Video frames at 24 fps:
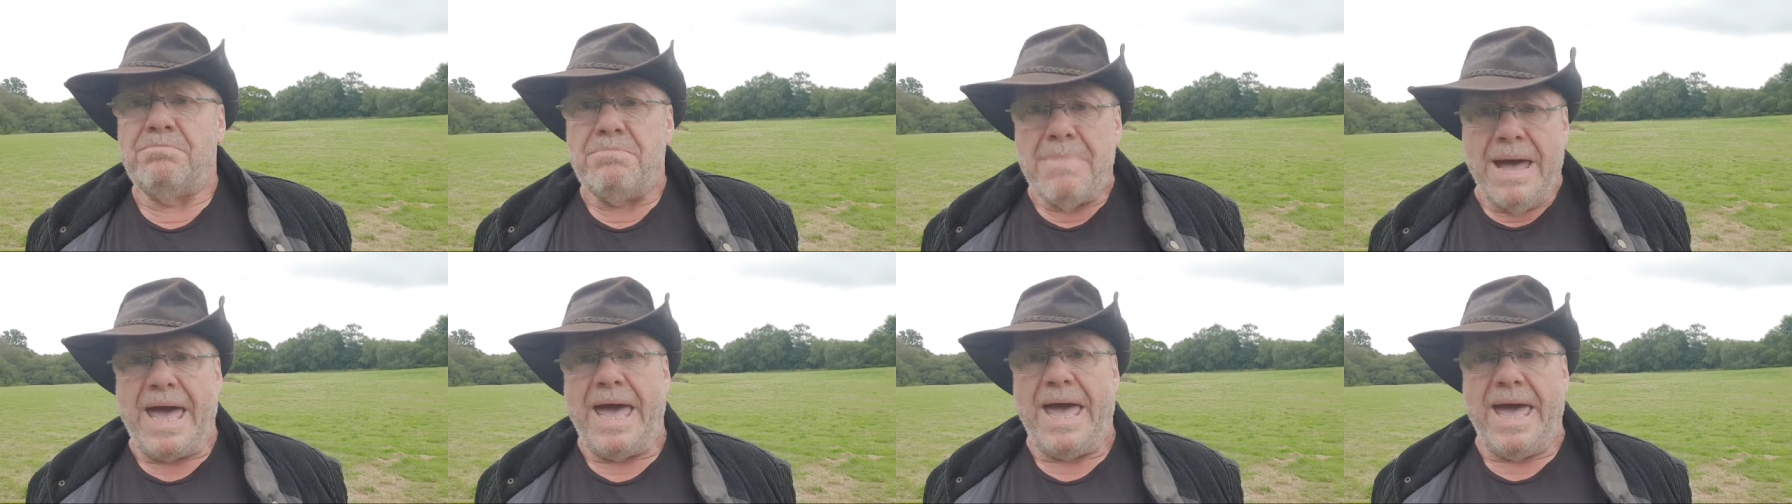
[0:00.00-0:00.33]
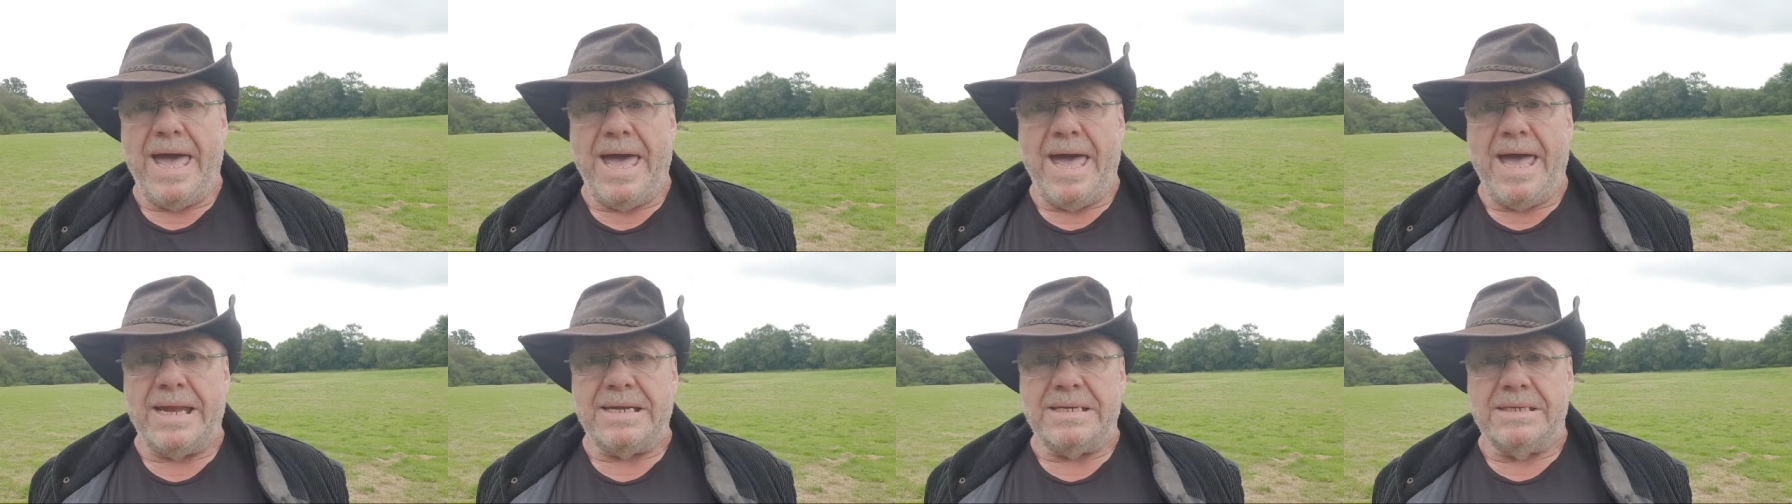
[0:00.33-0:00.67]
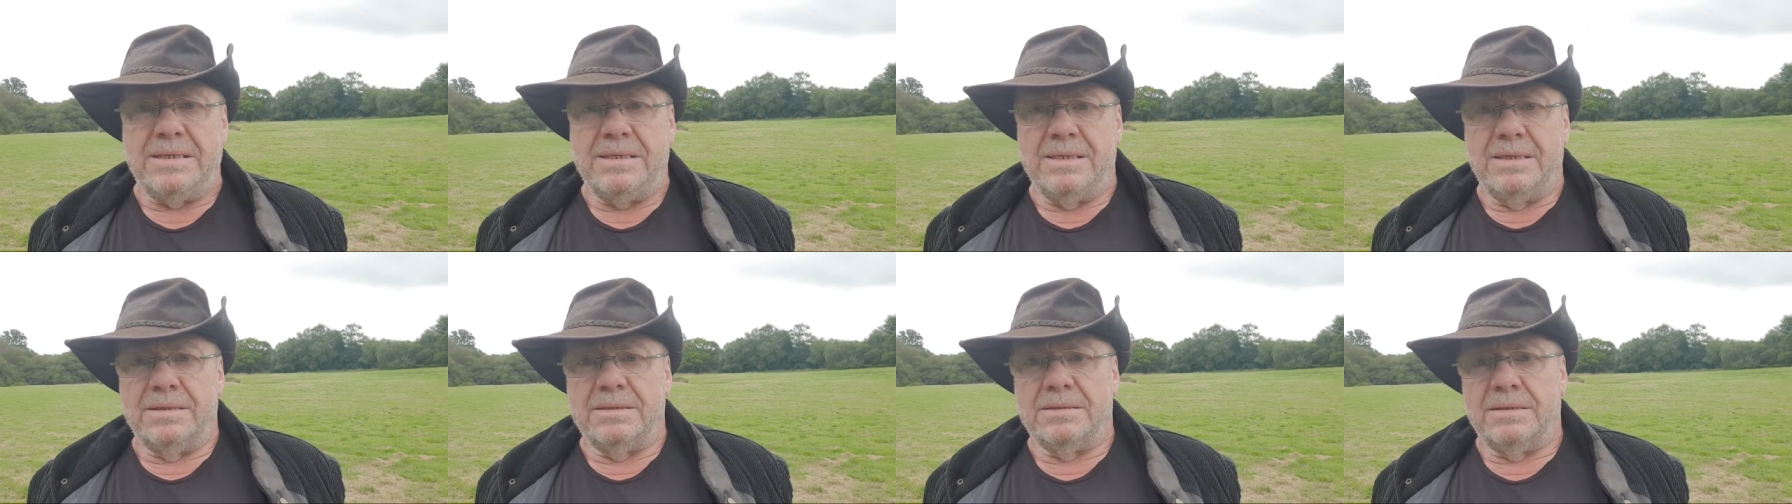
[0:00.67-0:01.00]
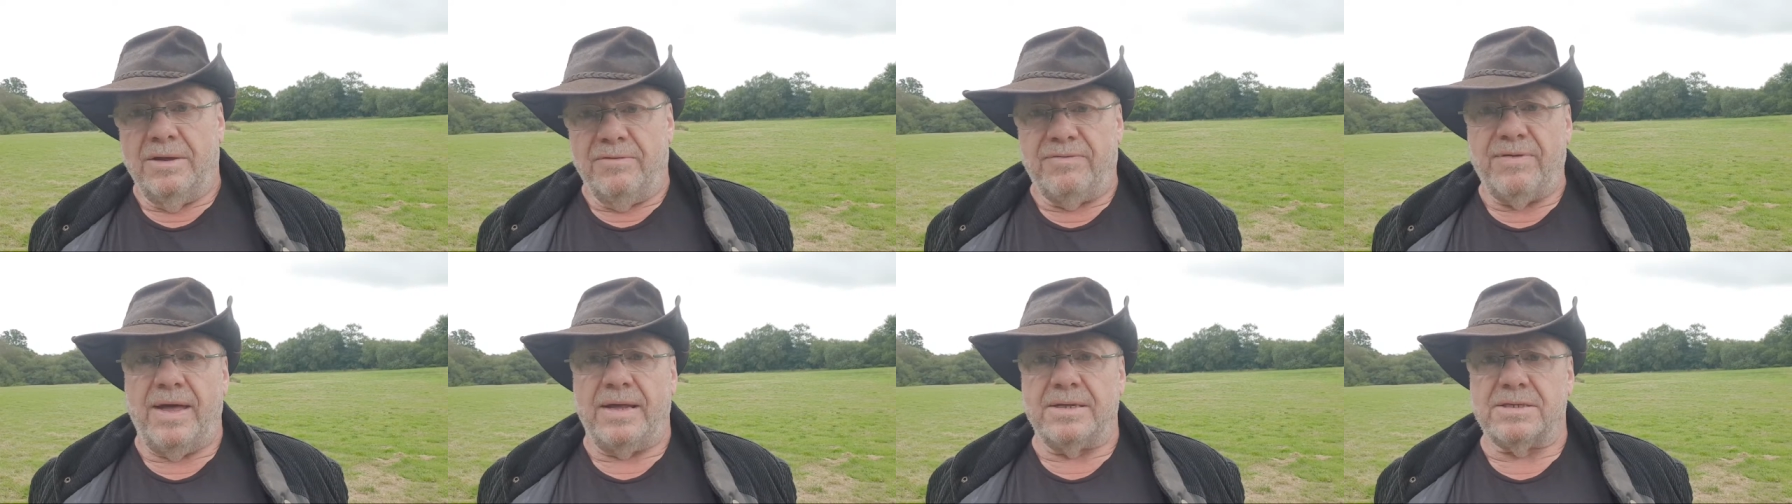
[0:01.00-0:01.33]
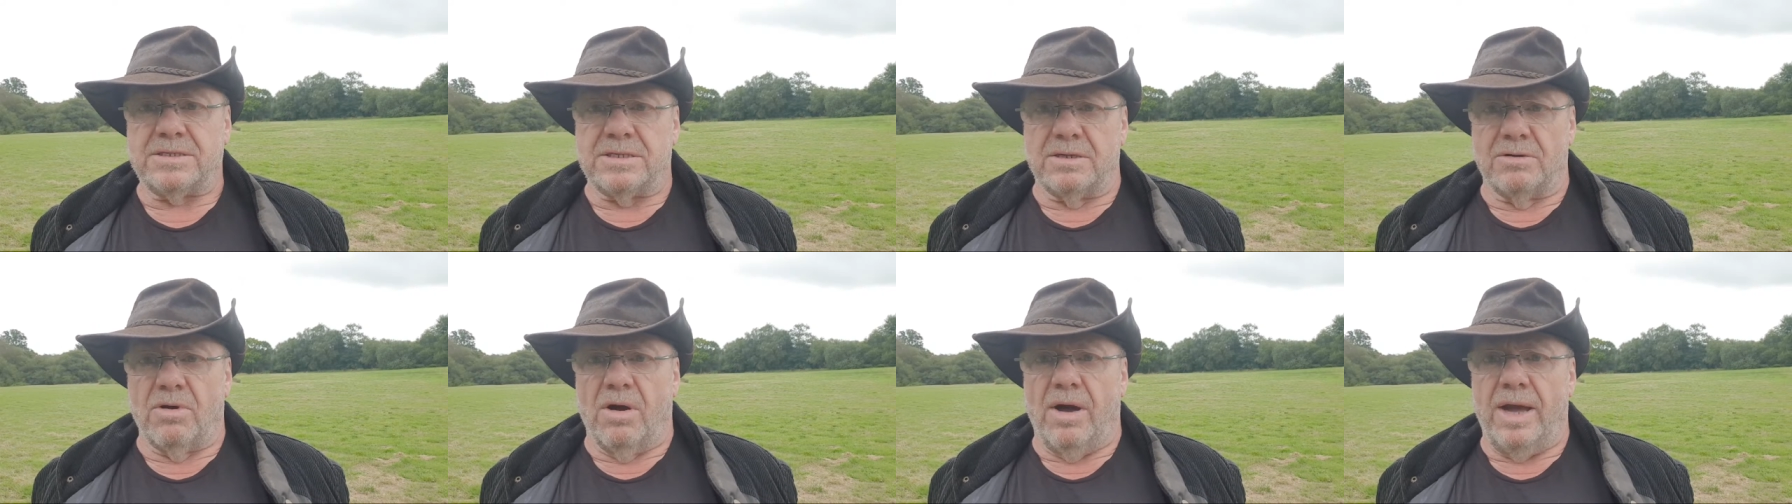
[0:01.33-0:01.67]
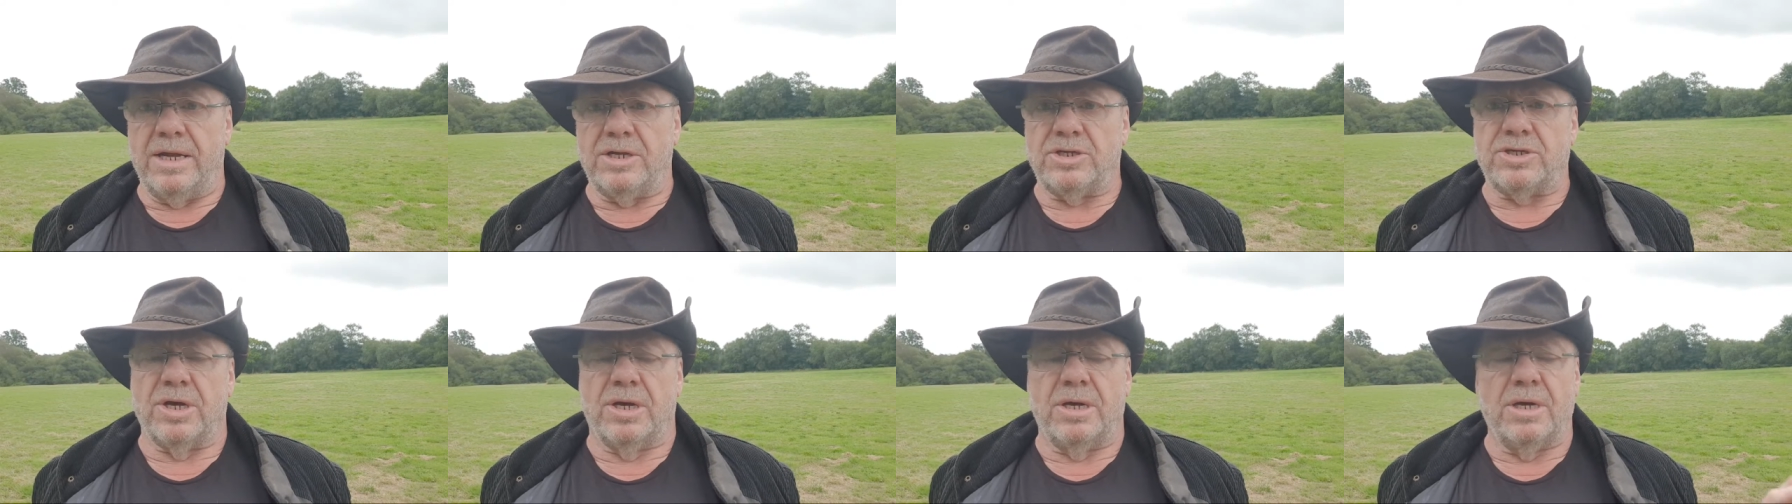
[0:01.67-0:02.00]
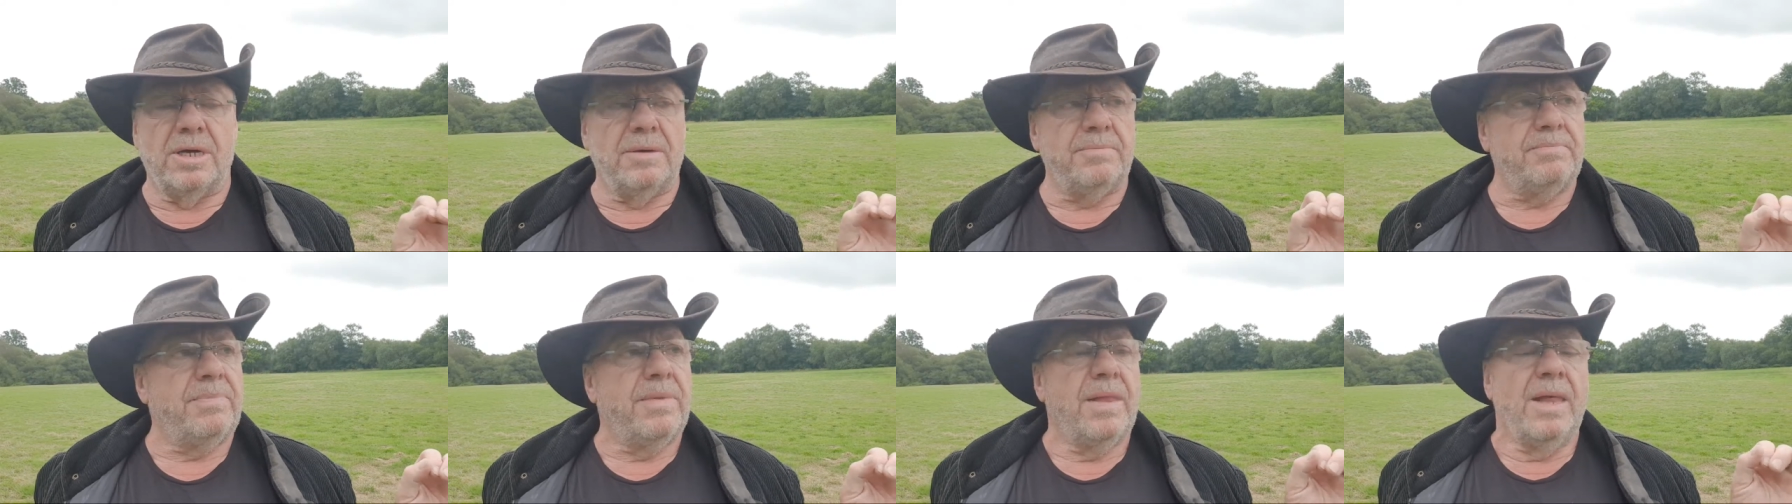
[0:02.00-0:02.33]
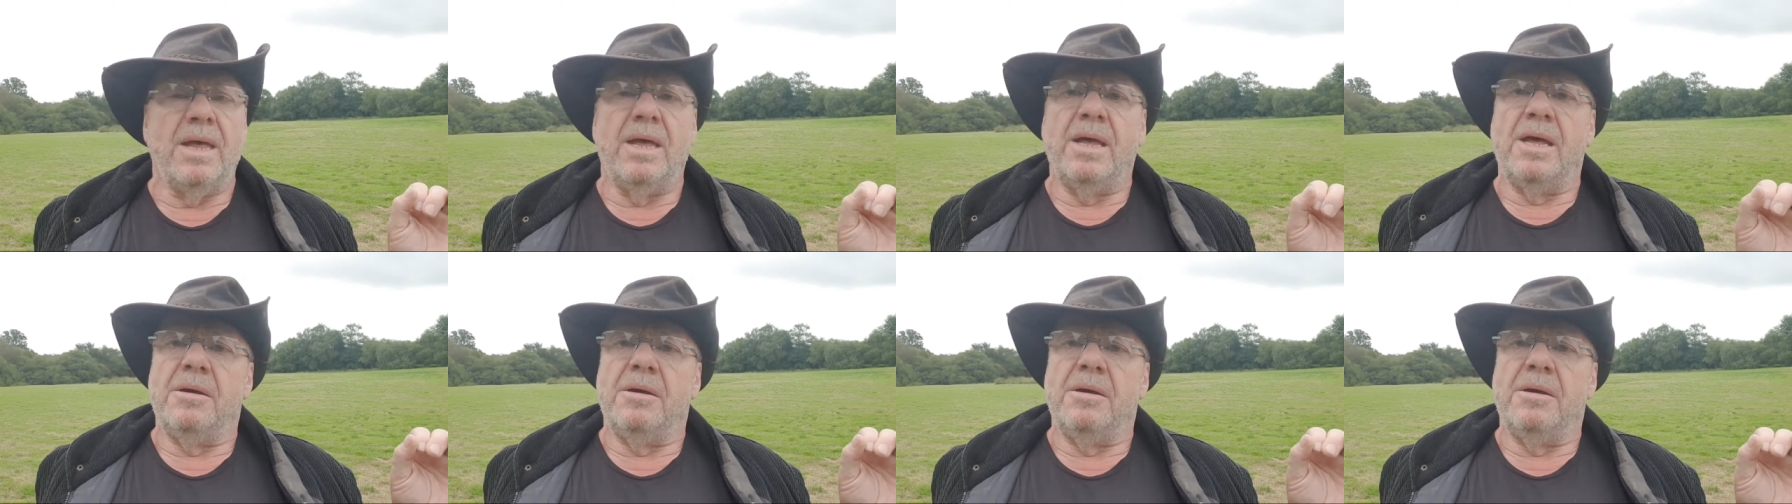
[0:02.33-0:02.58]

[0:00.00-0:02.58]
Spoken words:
man, if that's the right term,